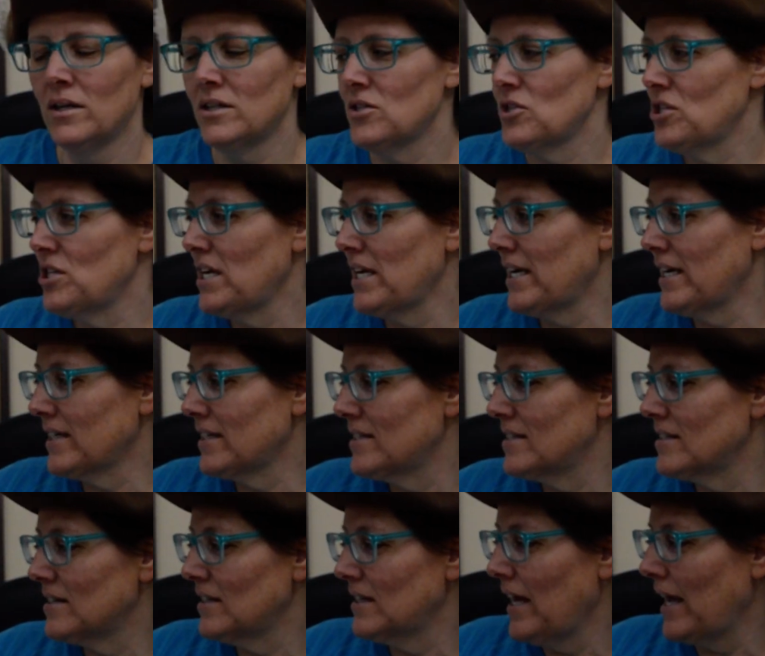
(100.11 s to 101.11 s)
she
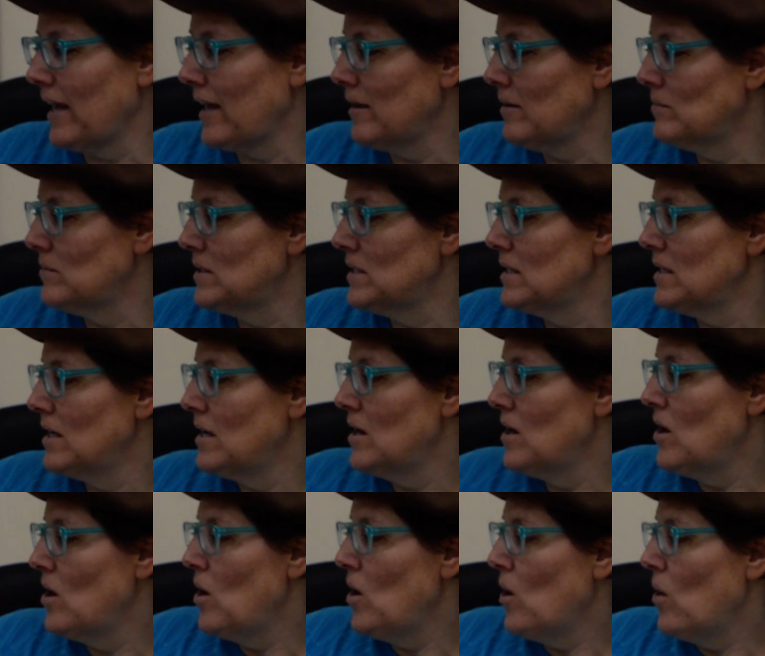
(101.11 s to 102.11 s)
exclaimed.
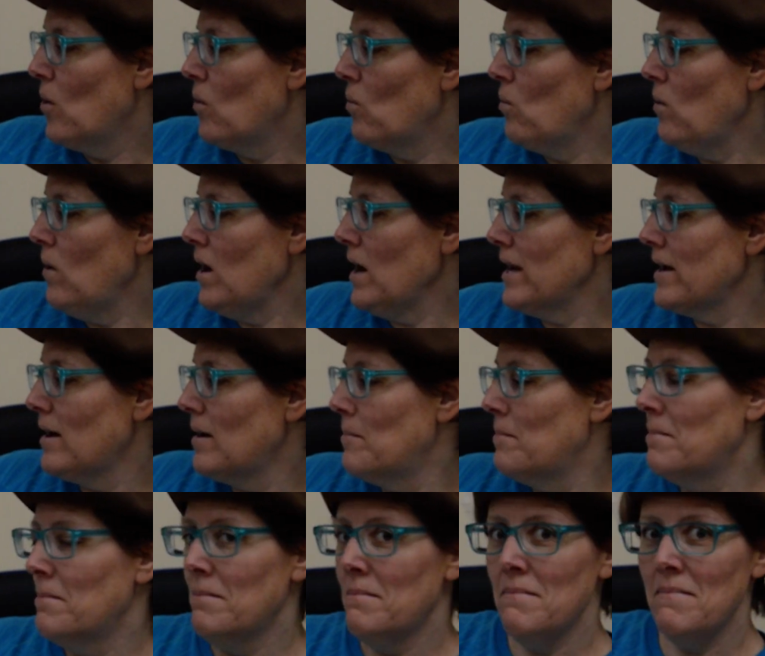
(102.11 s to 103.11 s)
"What a
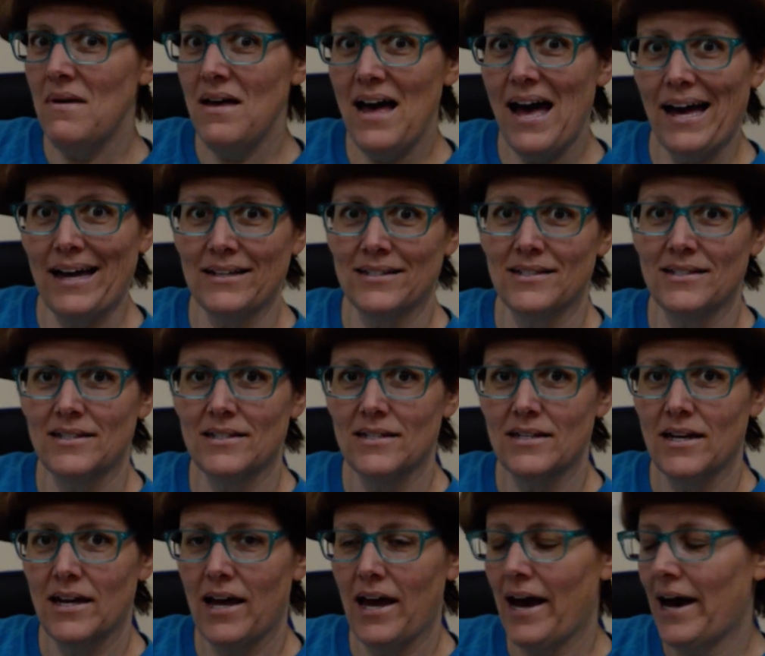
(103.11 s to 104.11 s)
mess!"
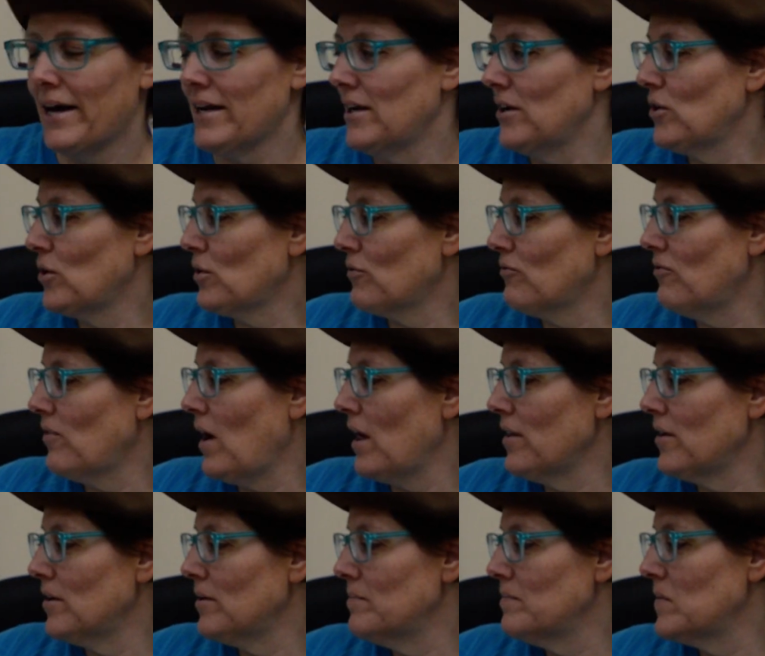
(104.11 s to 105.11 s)
added her
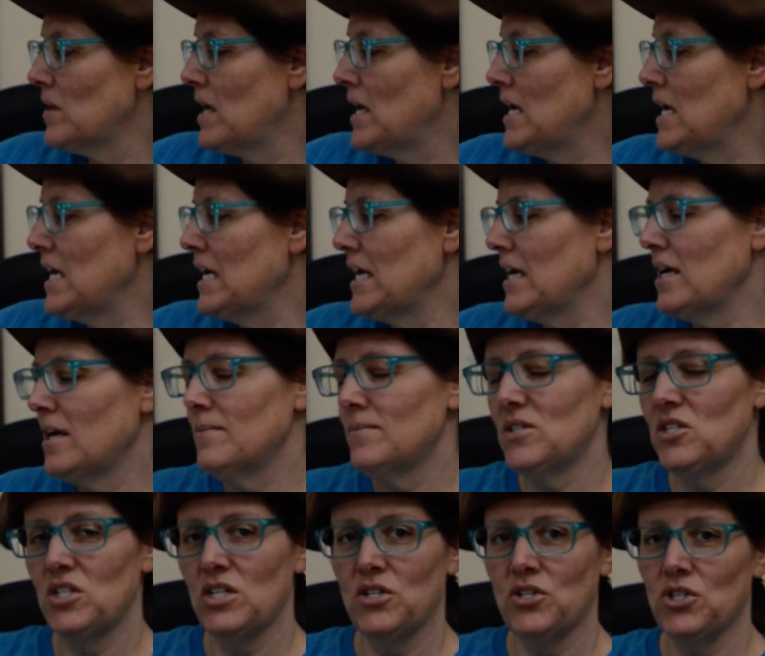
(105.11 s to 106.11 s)
father.
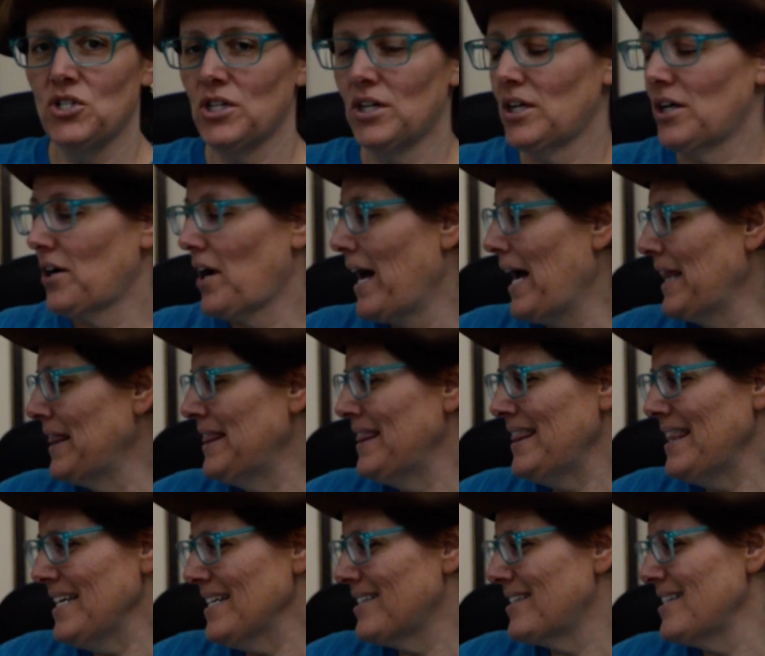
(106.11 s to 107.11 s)
Imogene shook her head.
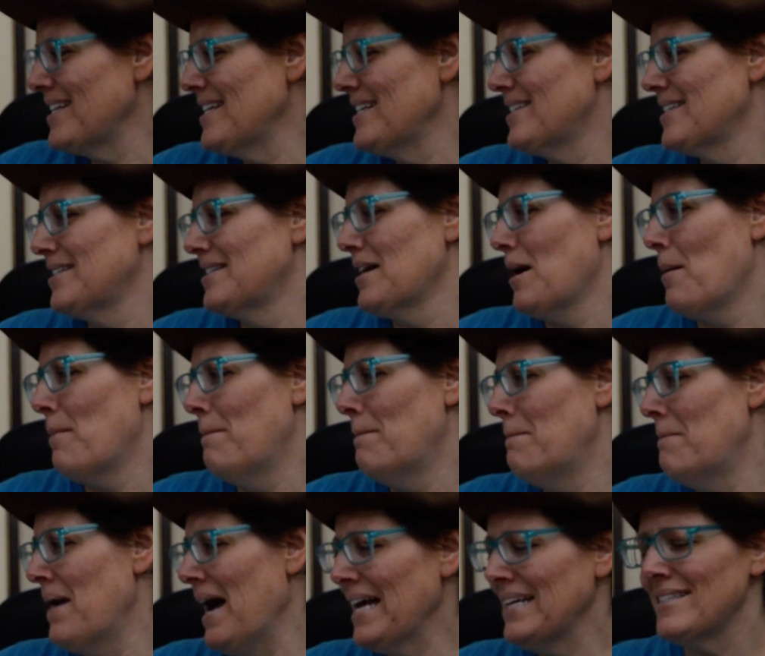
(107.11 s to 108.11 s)
"This isn't a
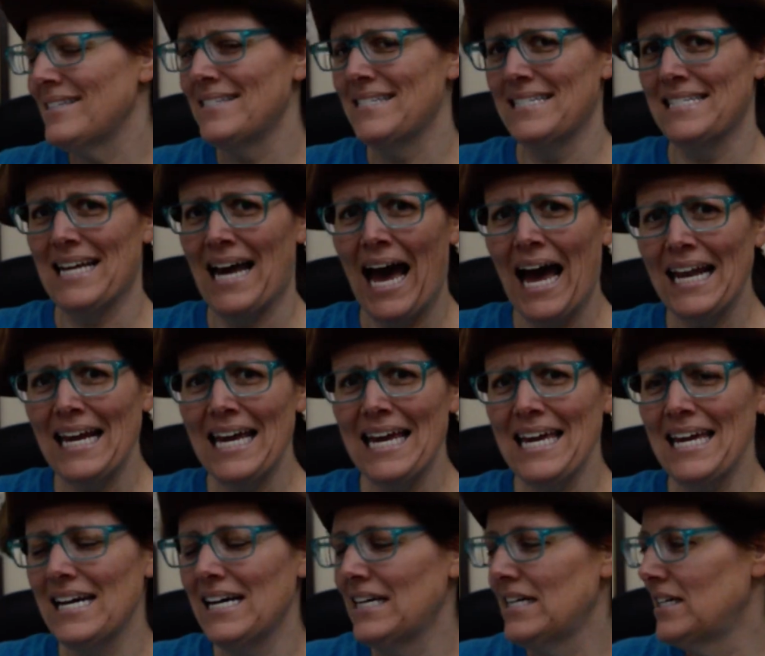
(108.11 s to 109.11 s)
mess,
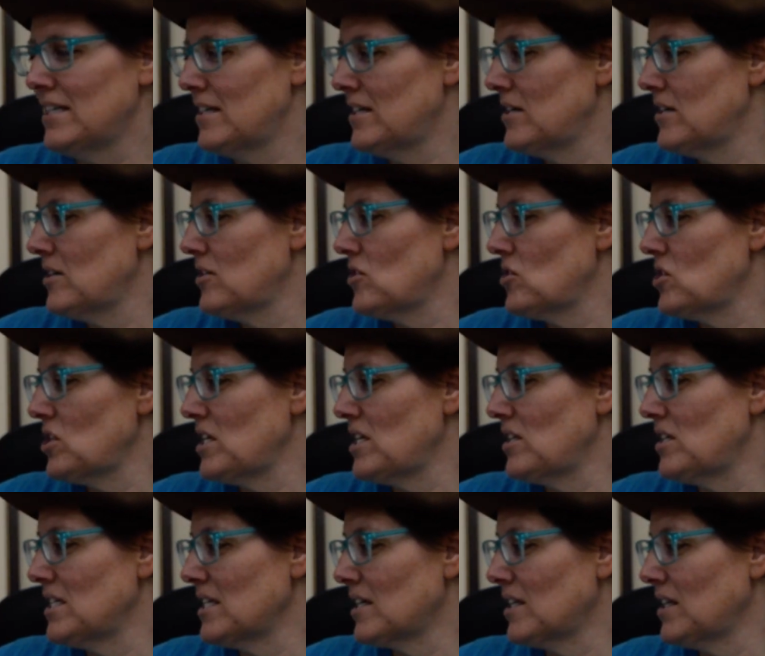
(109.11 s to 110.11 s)
Daddy," she
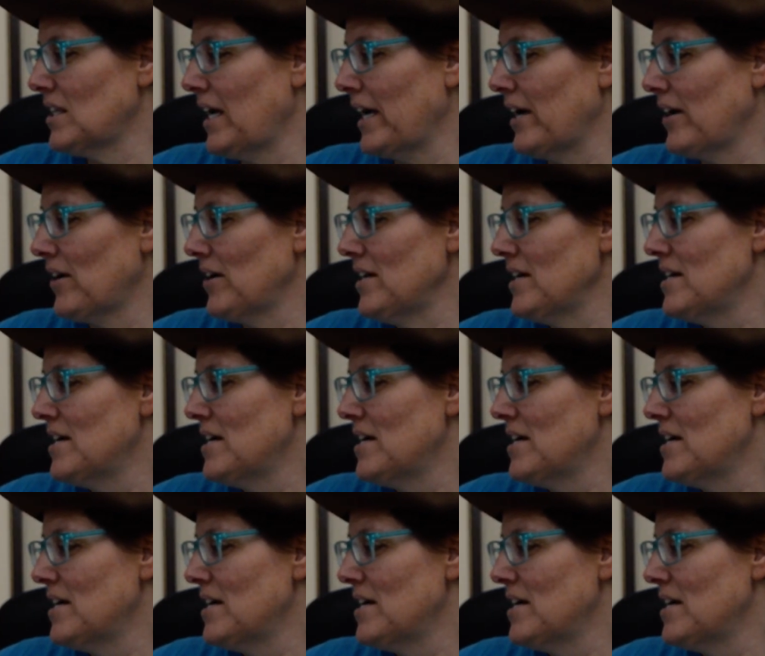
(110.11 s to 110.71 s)
declared.